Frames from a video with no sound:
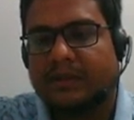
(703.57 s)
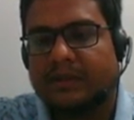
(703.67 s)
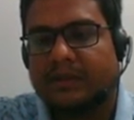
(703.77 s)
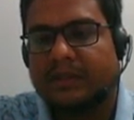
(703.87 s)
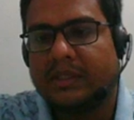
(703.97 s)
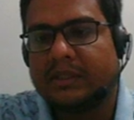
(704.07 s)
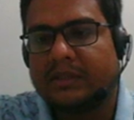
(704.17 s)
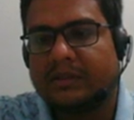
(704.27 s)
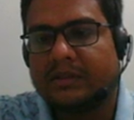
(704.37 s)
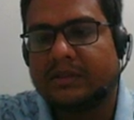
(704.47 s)
3 I
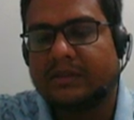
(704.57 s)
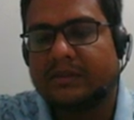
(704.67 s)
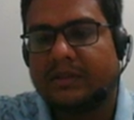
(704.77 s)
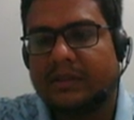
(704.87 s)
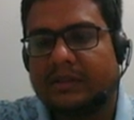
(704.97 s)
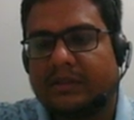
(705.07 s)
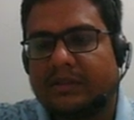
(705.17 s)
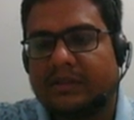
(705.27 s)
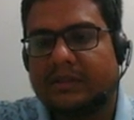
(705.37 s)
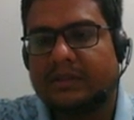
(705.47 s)
can say, and this
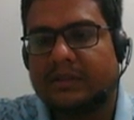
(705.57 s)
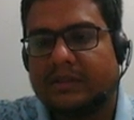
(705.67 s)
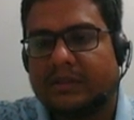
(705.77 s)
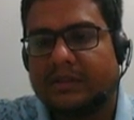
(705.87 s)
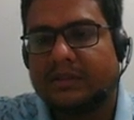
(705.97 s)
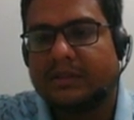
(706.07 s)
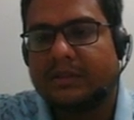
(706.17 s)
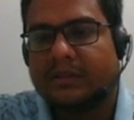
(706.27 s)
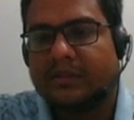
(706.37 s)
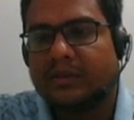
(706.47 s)
is
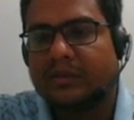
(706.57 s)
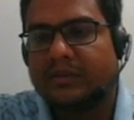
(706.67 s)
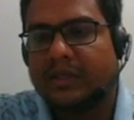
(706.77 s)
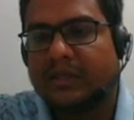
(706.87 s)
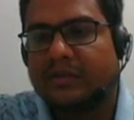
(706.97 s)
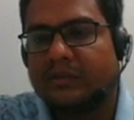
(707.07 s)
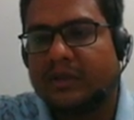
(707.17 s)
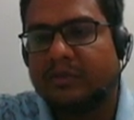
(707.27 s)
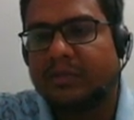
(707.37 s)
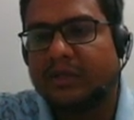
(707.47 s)
equal to sine square
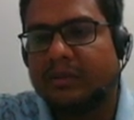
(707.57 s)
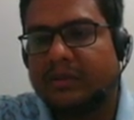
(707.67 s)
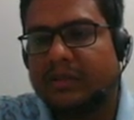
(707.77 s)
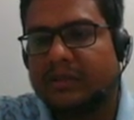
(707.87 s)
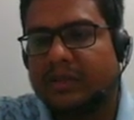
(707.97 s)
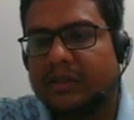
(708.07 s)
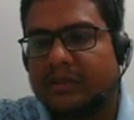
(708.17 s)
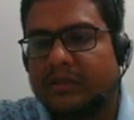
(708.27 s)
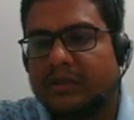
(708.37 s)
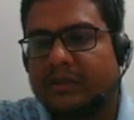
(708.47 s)
pi by 6 I can
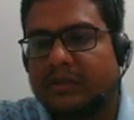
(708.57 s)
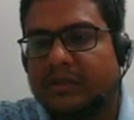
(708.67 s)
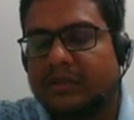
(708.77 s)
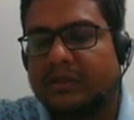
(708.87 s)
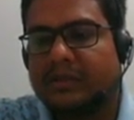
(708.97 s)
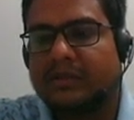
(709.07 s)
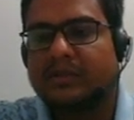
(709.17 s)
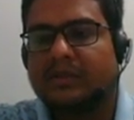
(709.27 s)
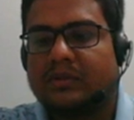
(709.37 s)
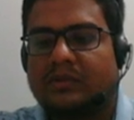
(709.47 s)
say.
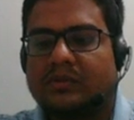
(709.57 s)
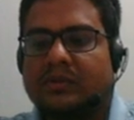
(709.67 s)
So